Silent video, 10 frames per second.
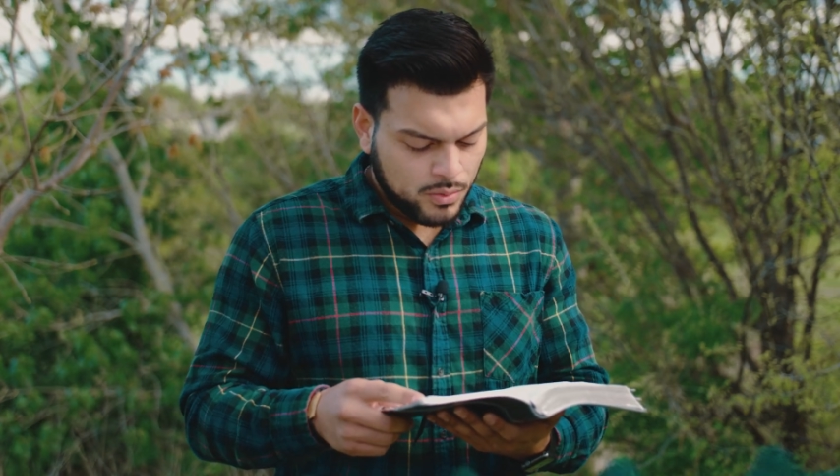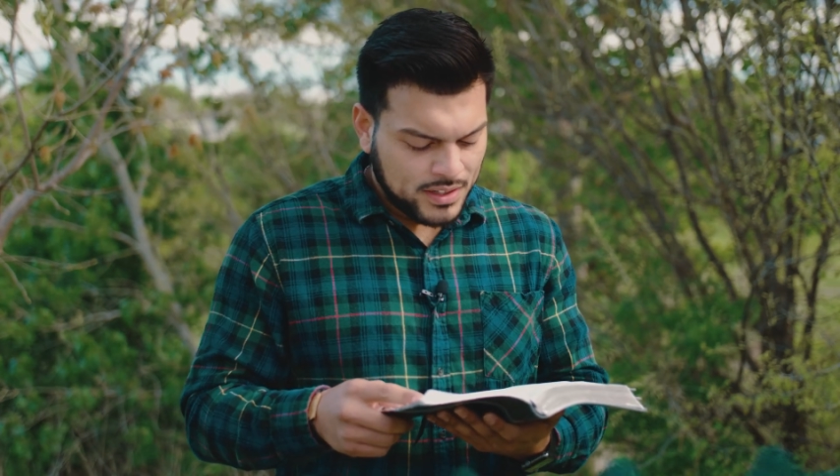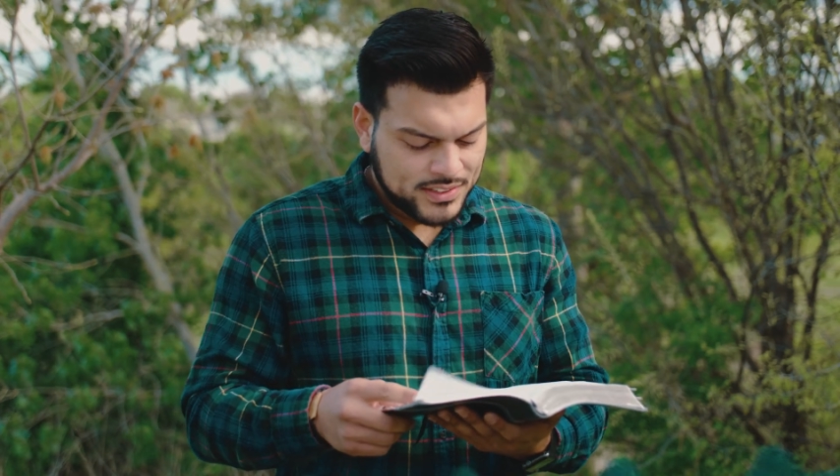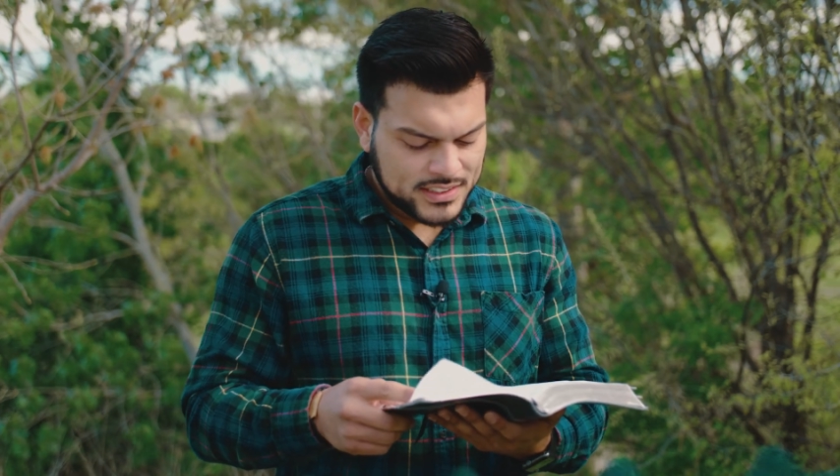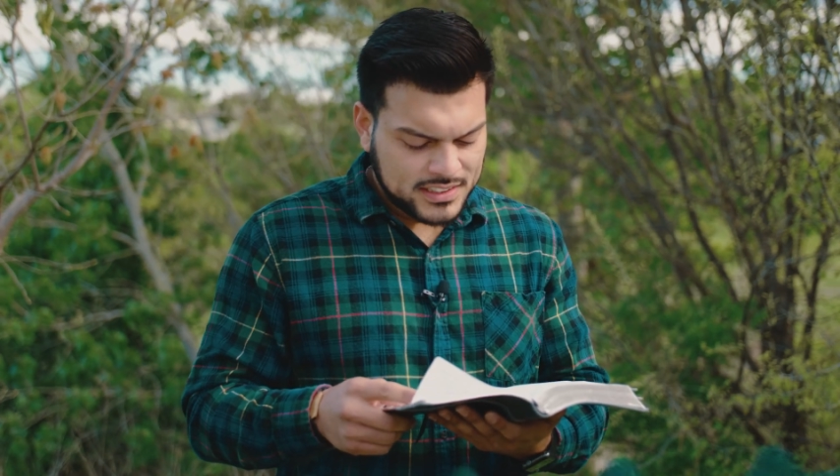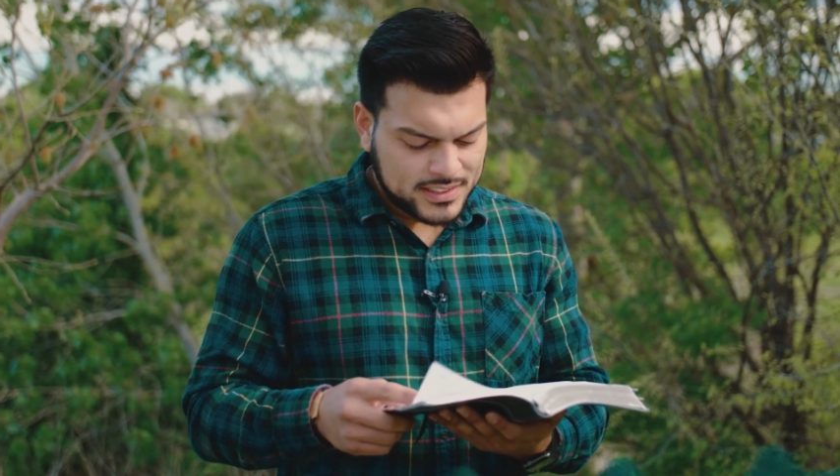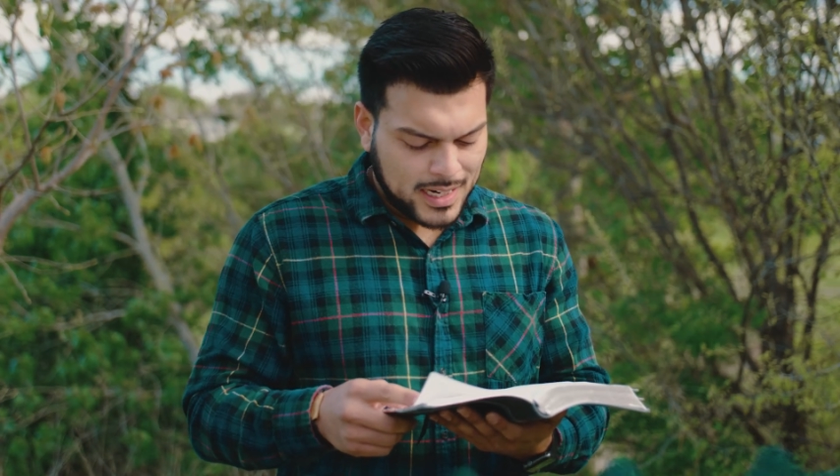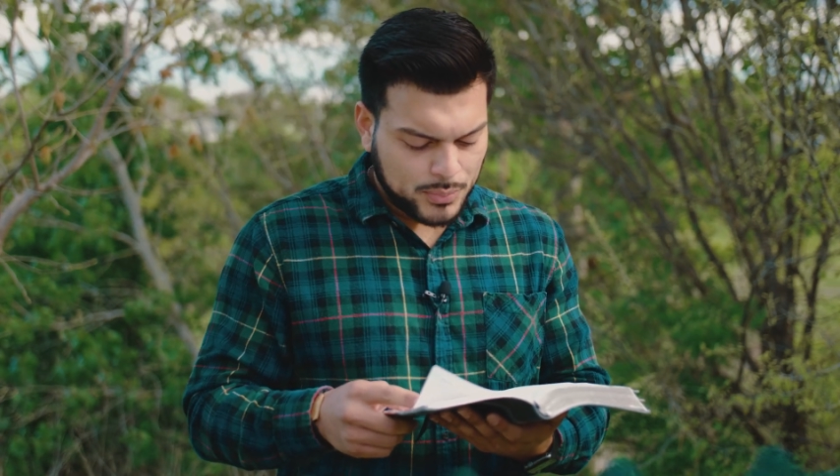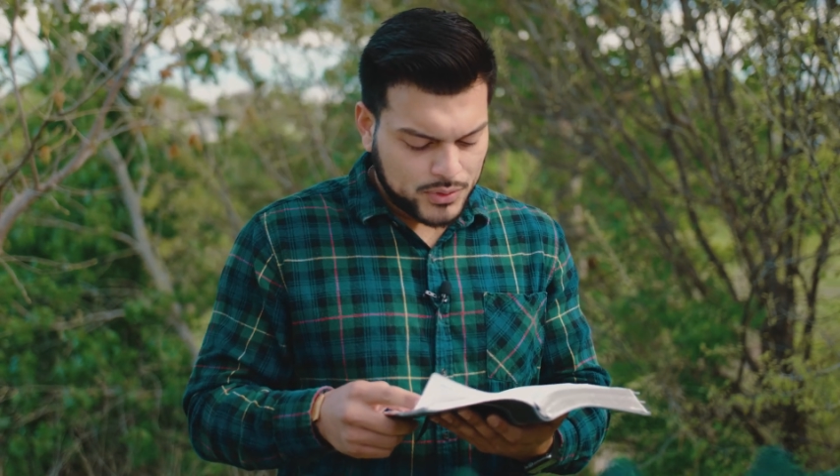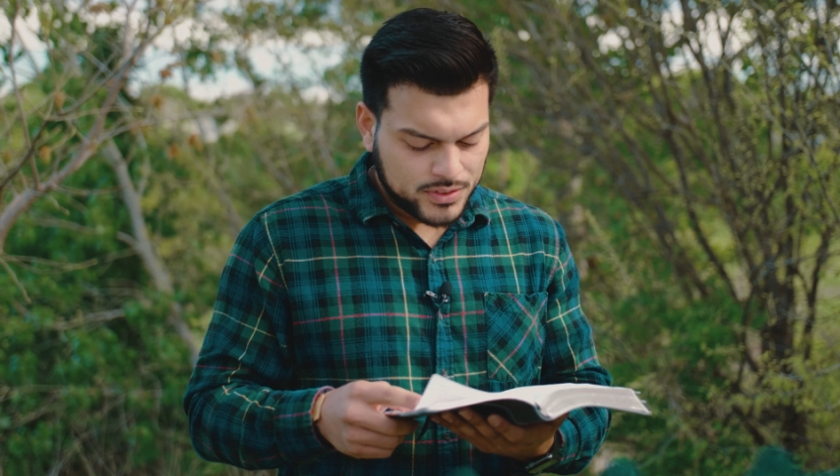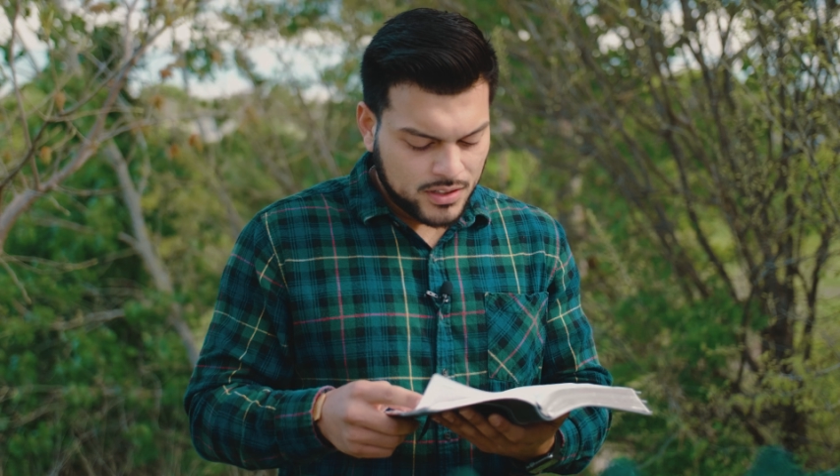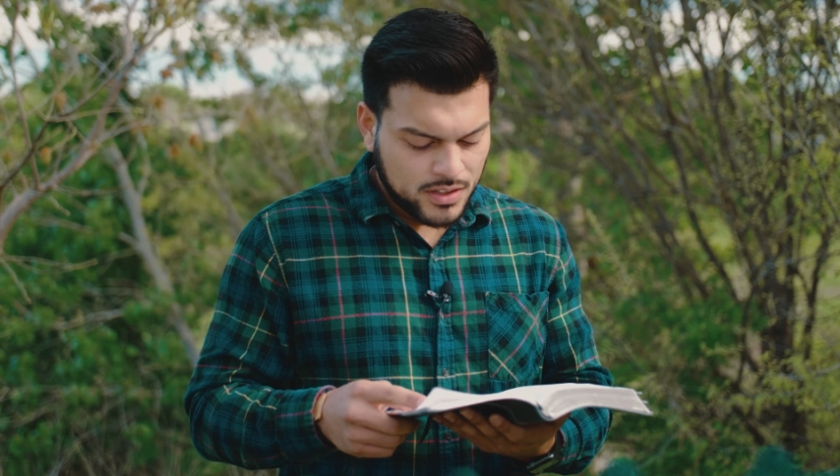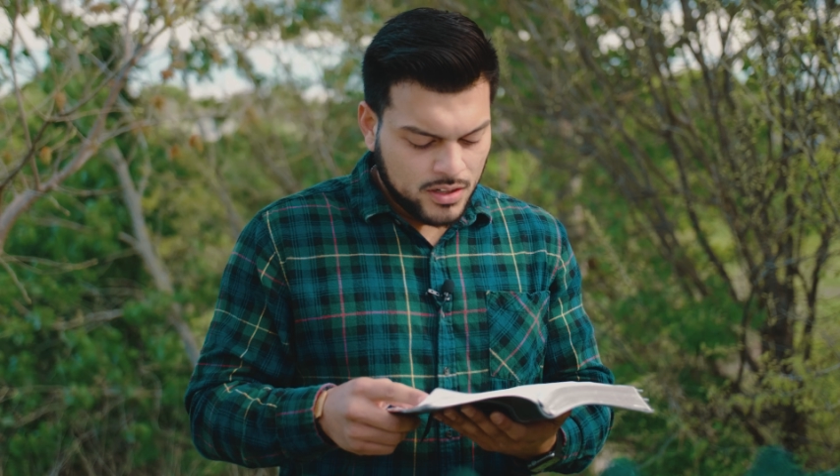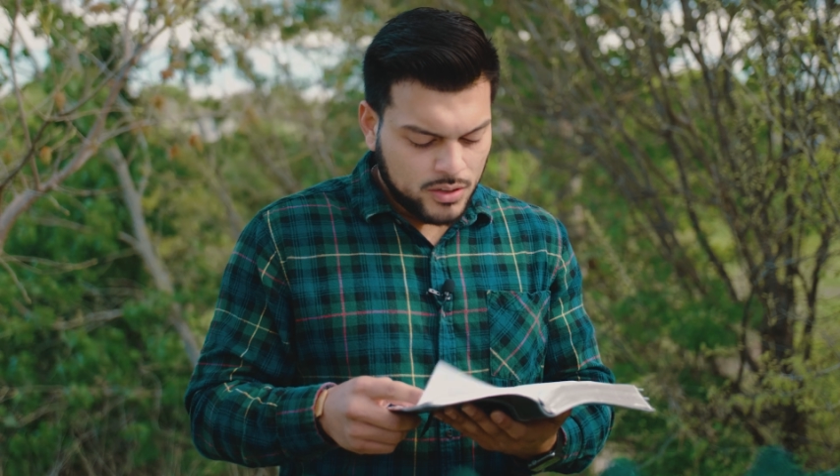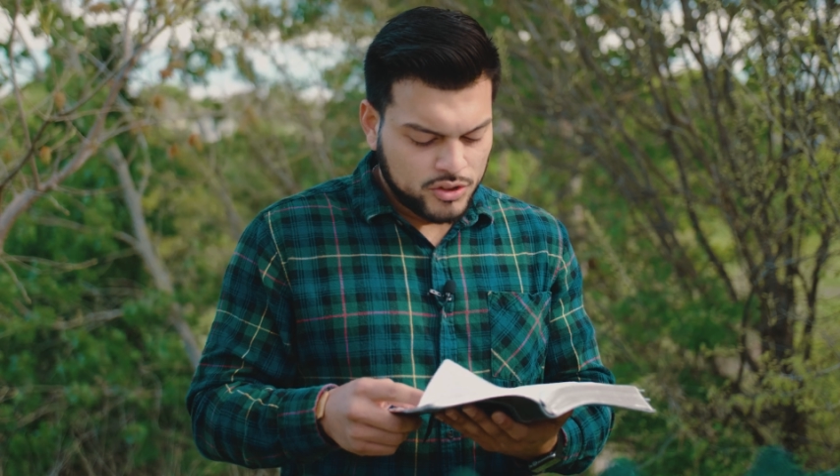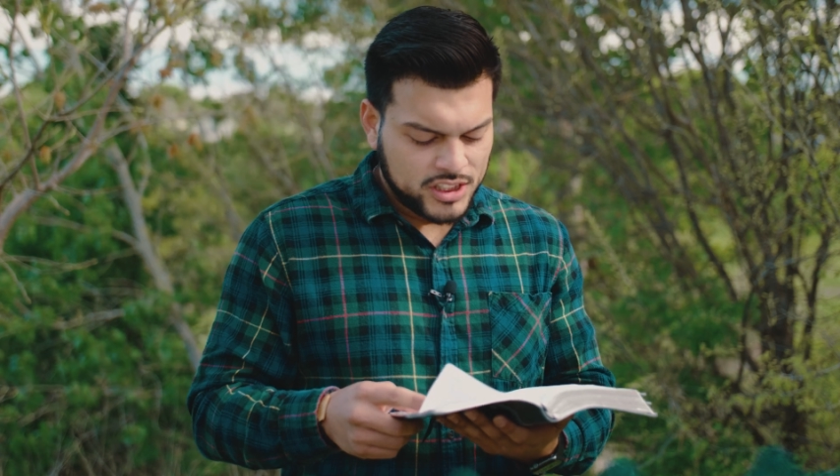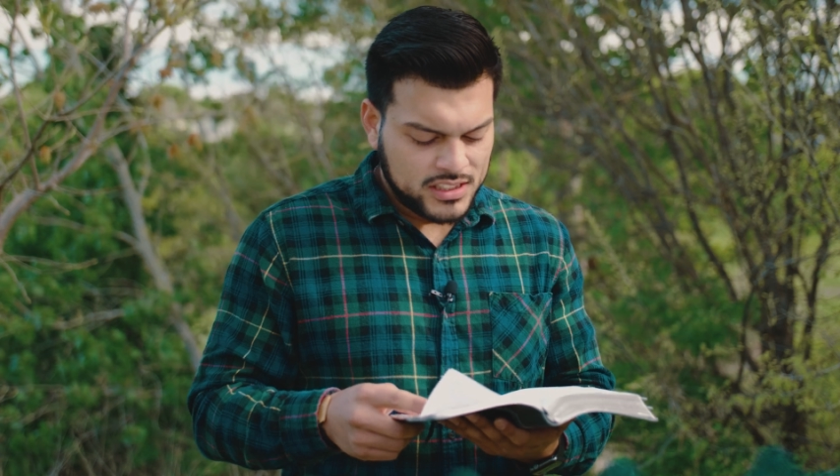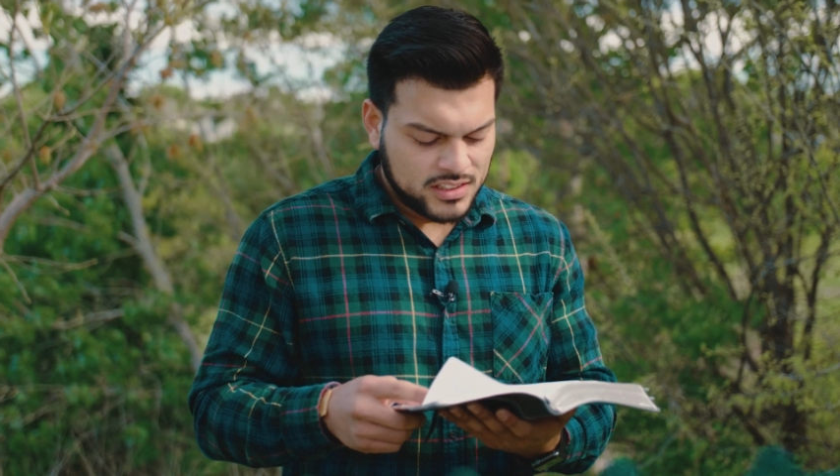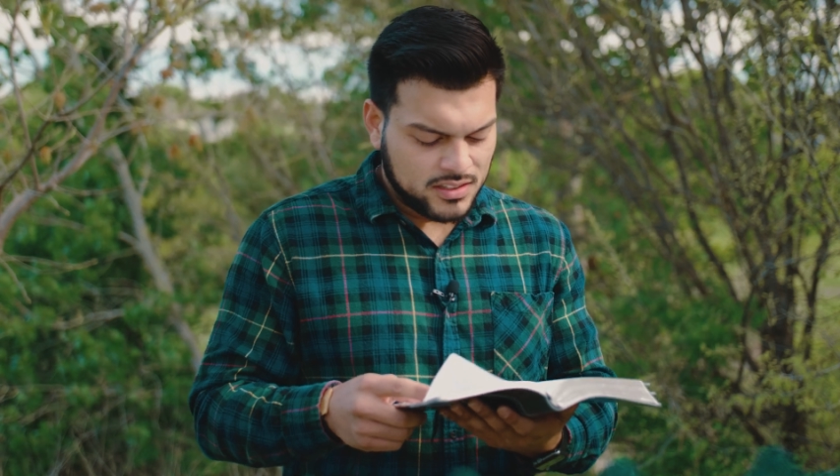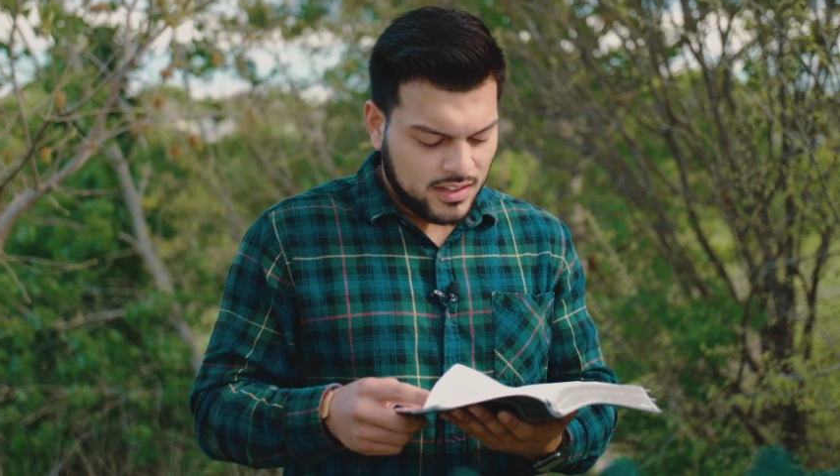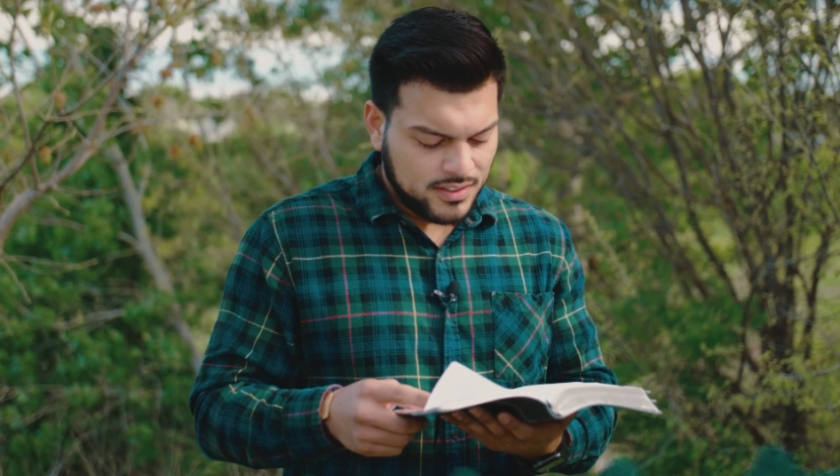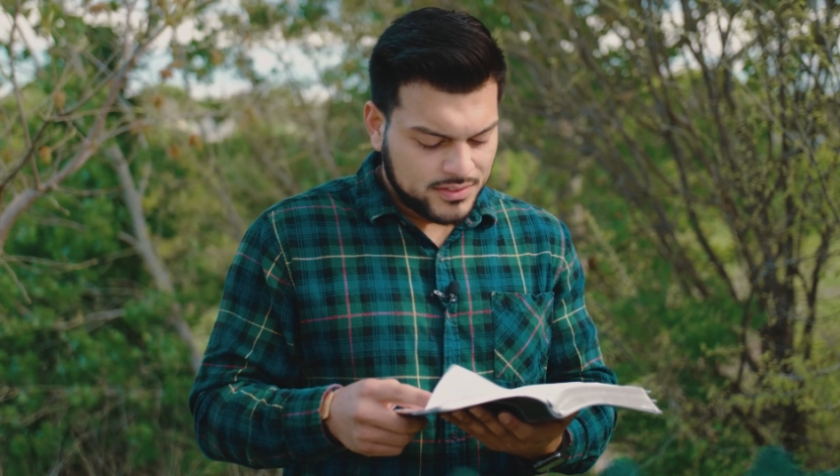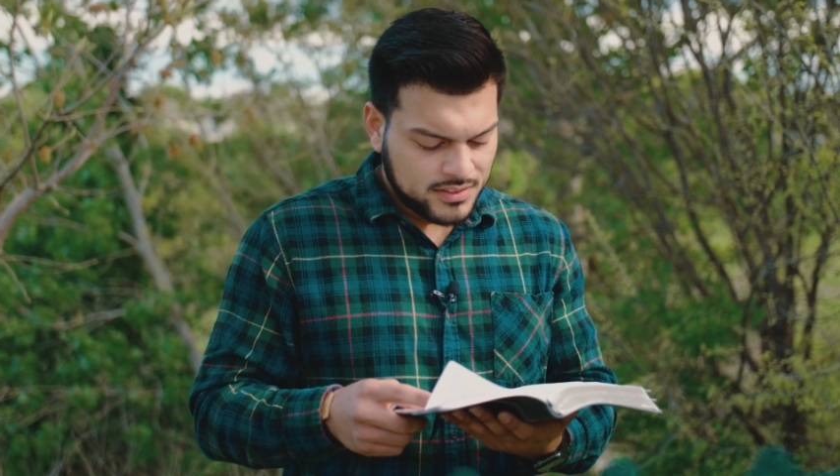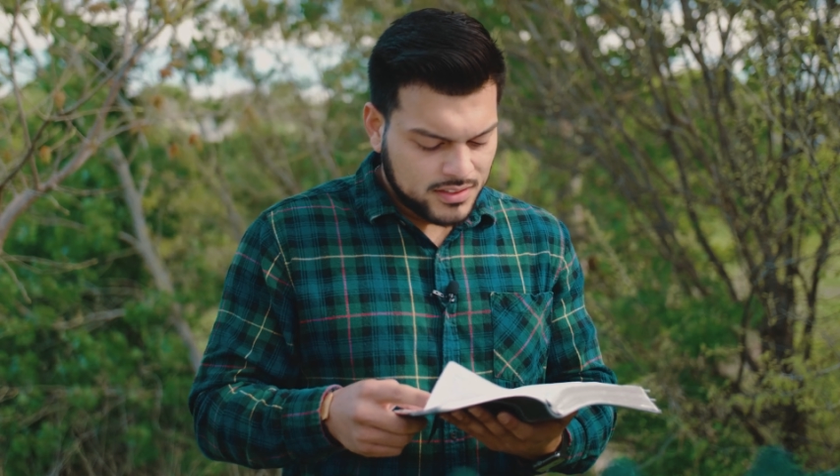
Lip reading: one of his disciples, who Jesus loved.